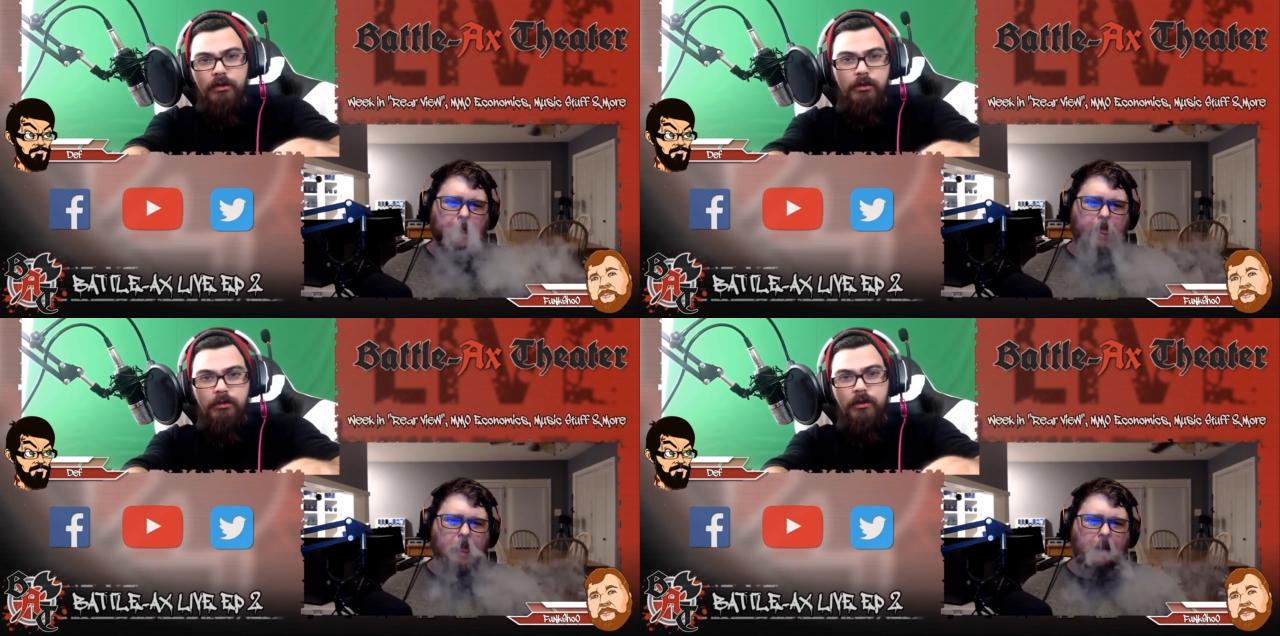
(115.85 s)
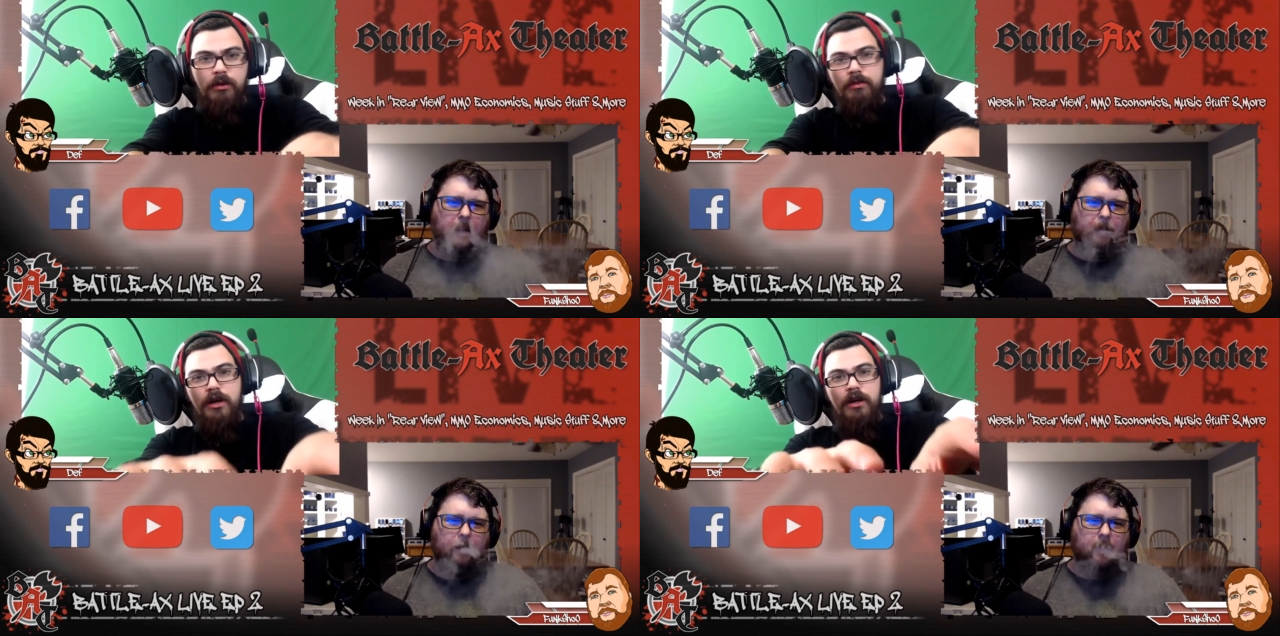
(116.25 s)
Speaker 1: blah, blah,
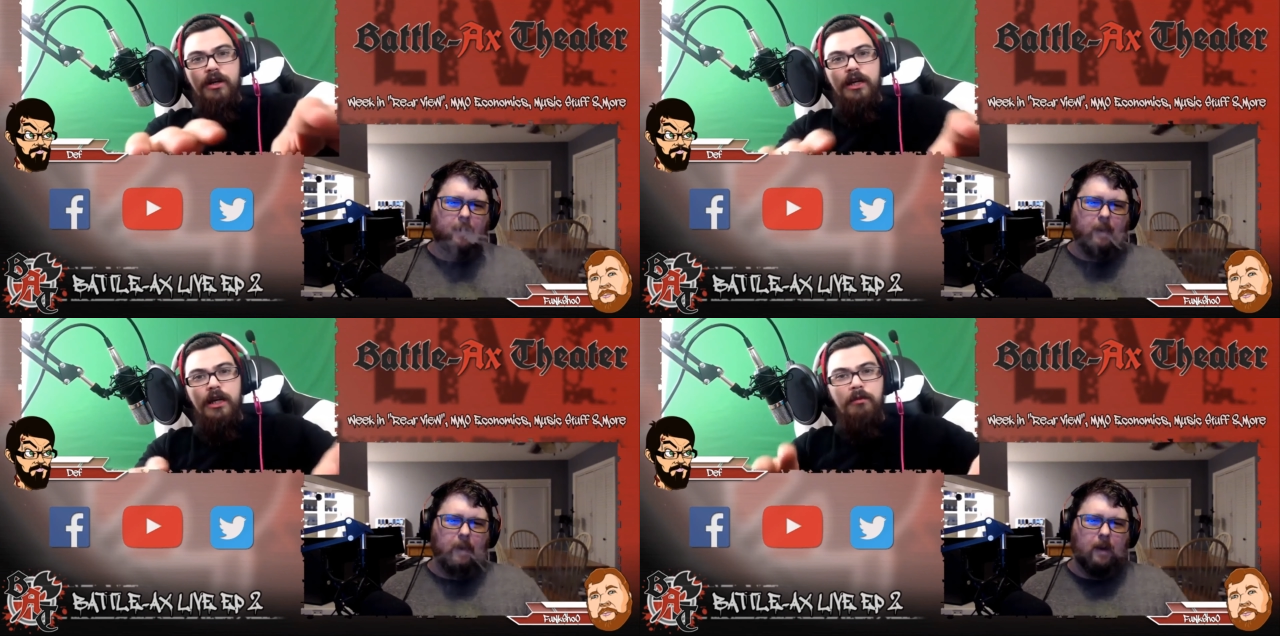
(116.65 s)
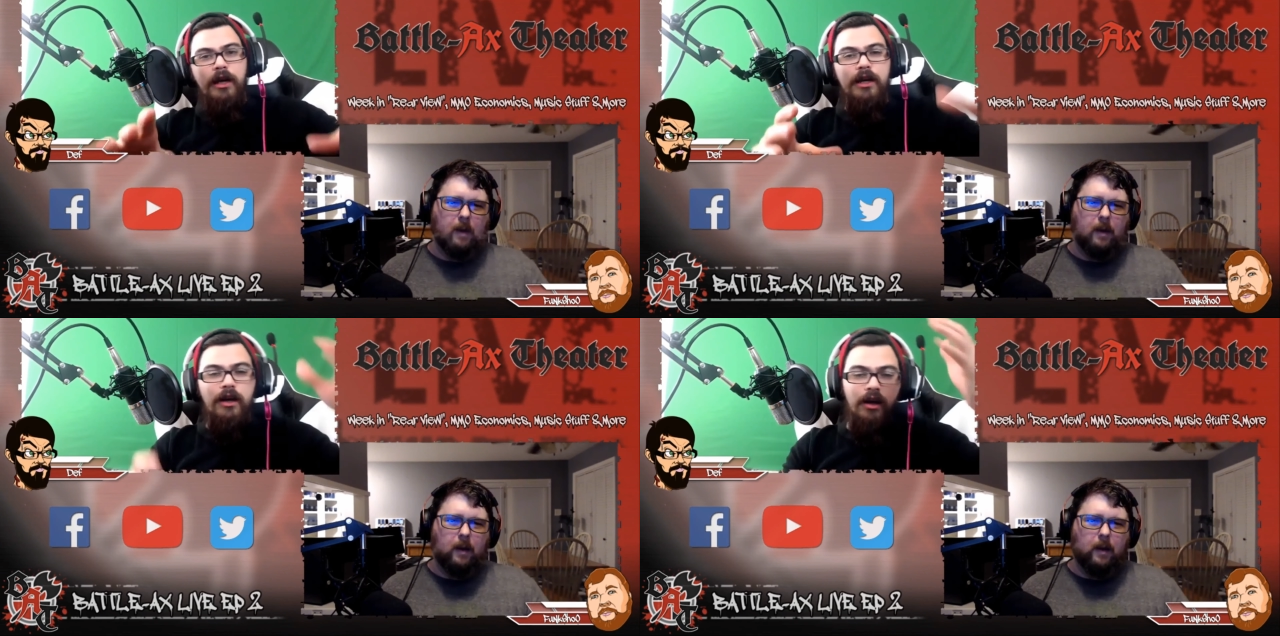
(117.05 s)
blah, and I'm
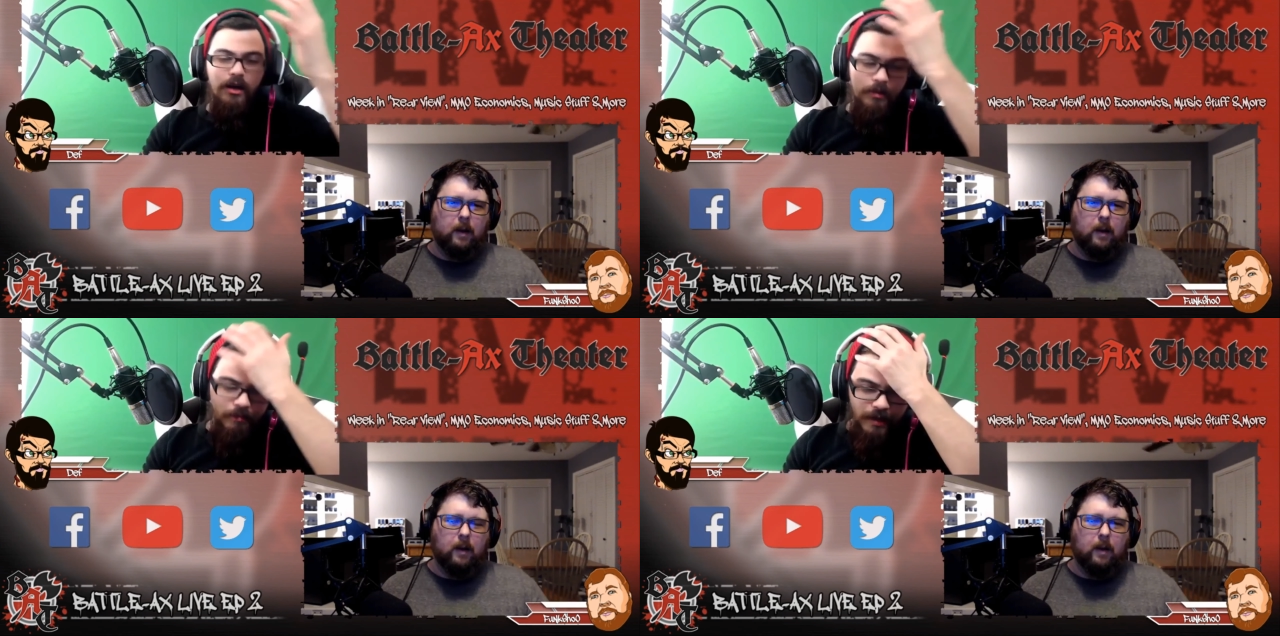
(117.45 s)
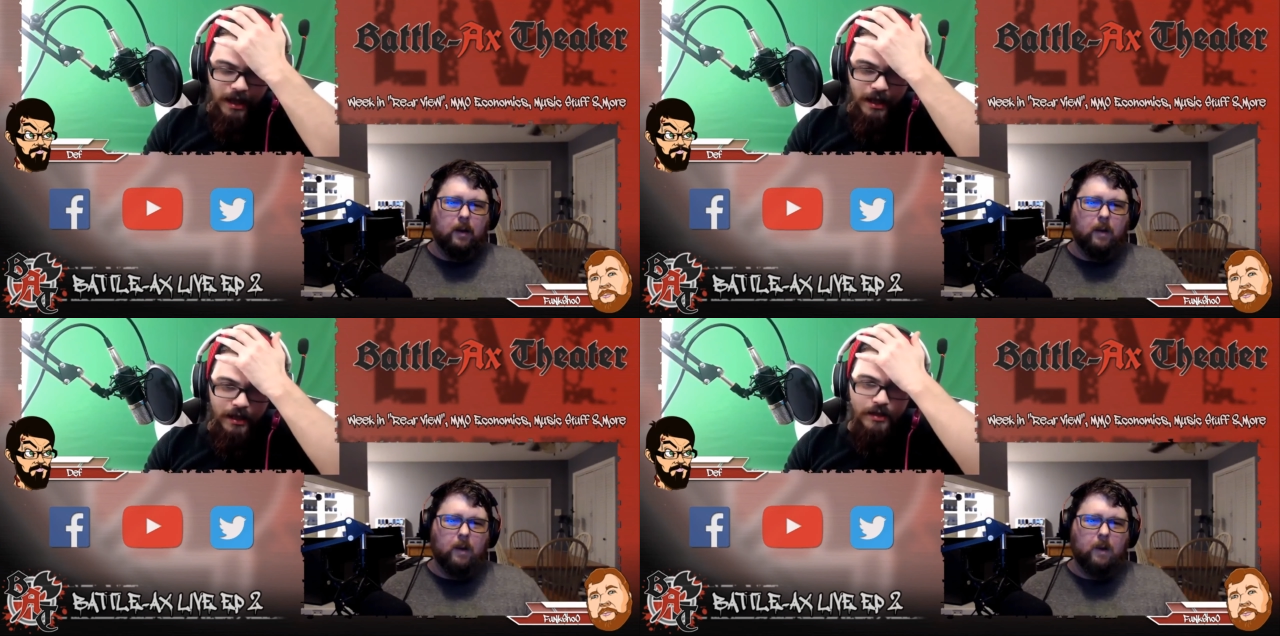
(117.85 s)
like, "Oh
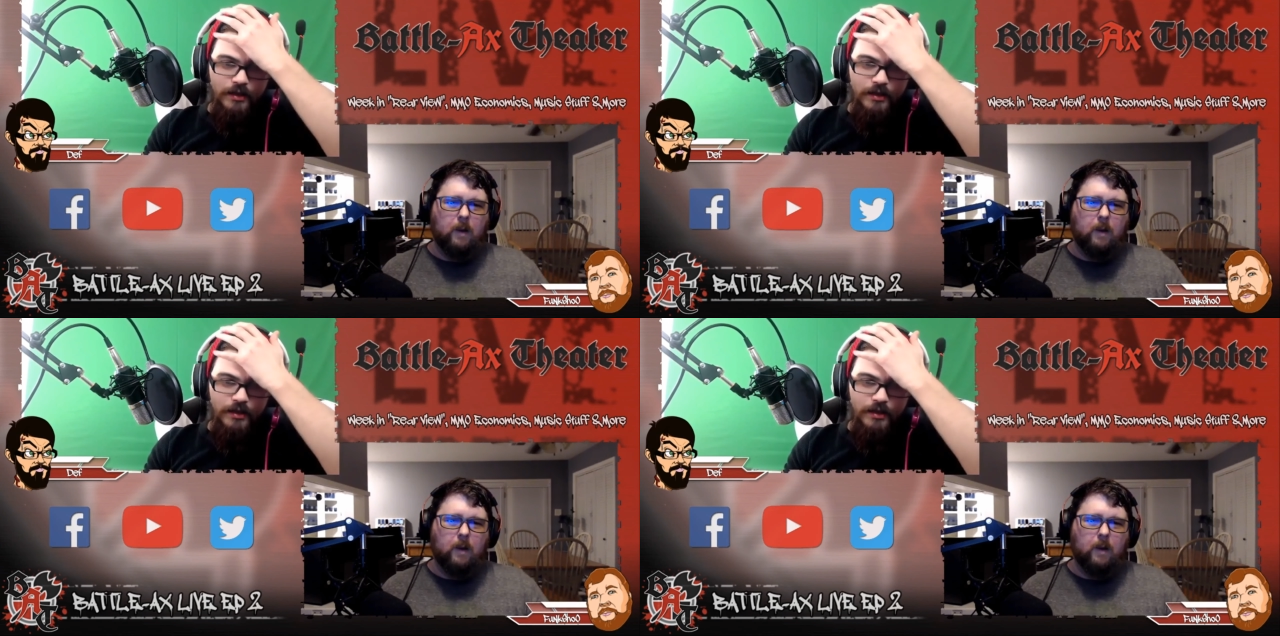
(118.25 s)
man,